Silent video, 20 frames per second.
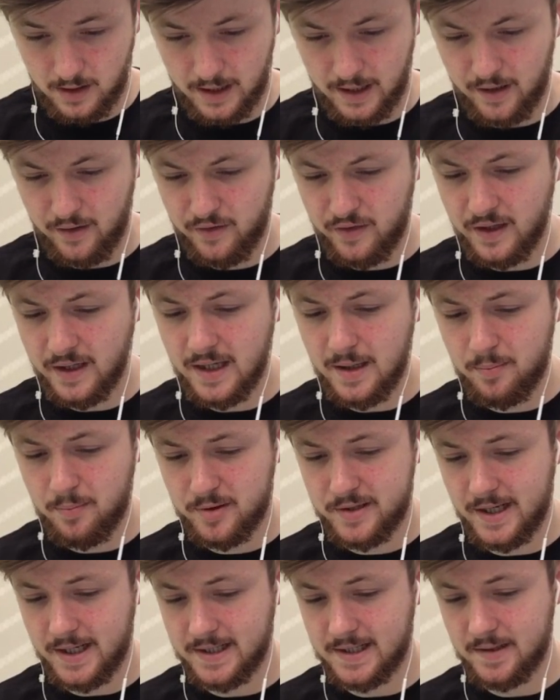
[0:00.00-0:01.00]
And I think he
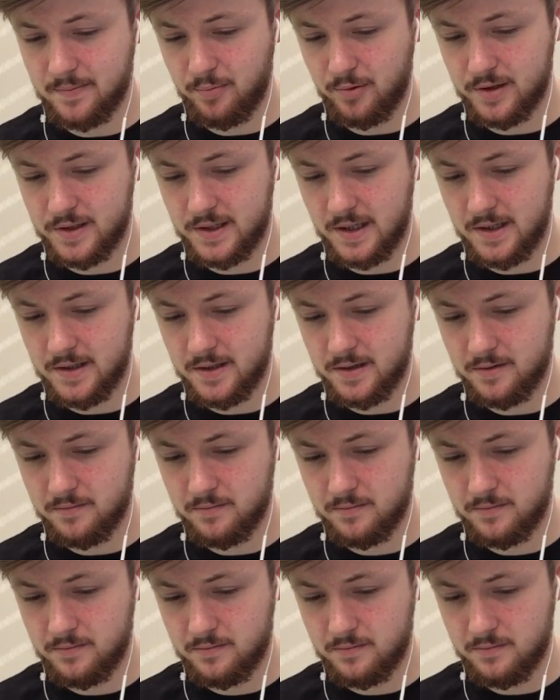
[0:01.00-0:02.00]
protects his princess.
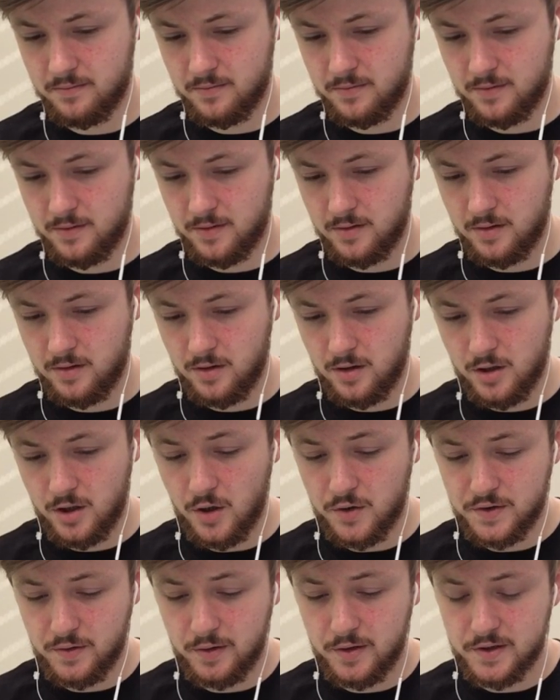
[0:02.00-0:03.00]

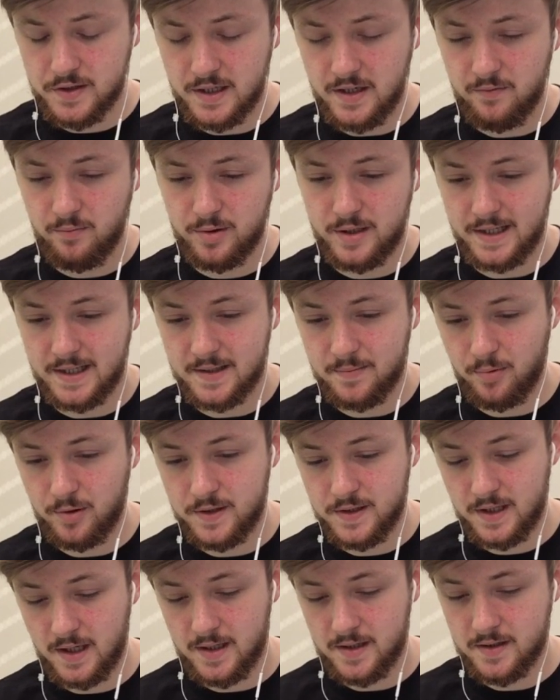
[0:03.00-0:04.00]
No, so he doesn't even protect his
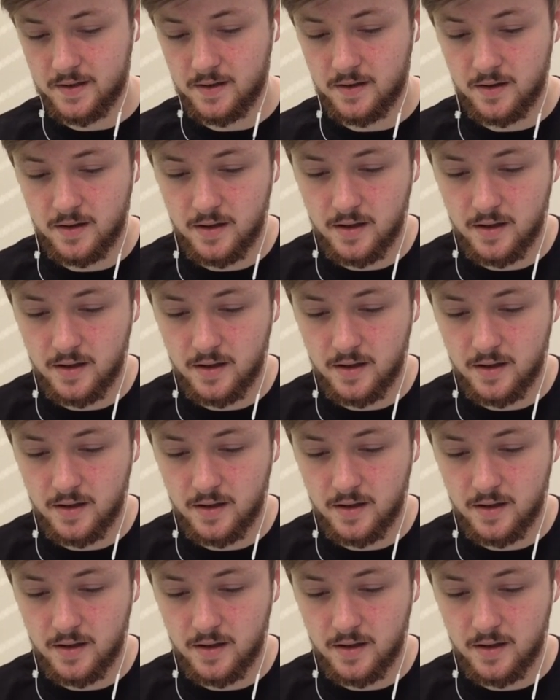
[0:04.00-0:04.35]
princess.